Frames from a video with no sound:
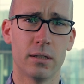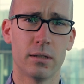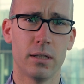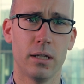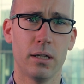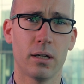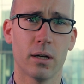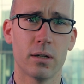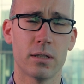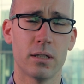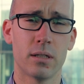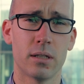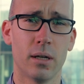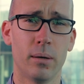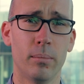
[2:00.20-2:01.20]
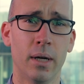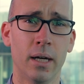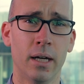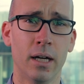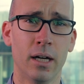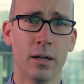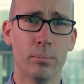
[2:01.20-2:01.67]
into the ecosystem,
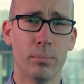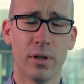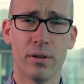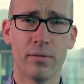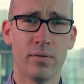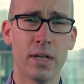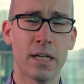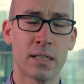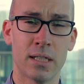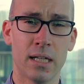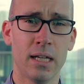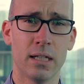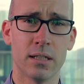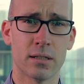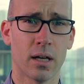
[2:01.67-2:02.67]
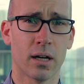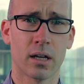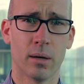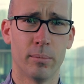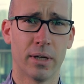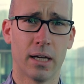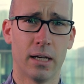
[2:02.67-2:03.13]
but the VCs that are
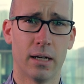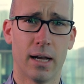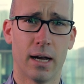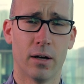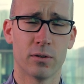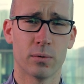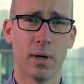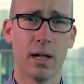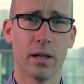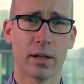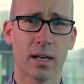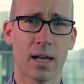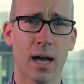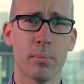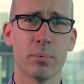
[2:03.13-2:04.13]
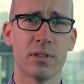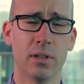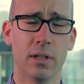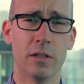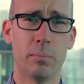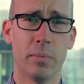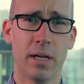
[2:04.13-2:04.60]
coming in now as well, the
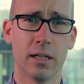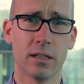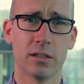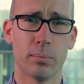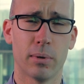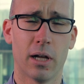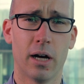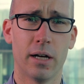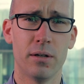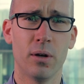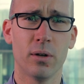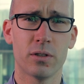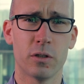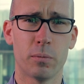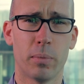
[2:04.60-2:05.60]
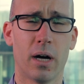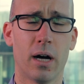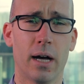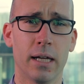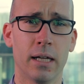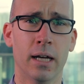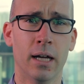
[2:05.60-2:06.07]
capital is being supplied, not just
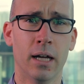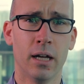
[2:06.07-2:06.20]
by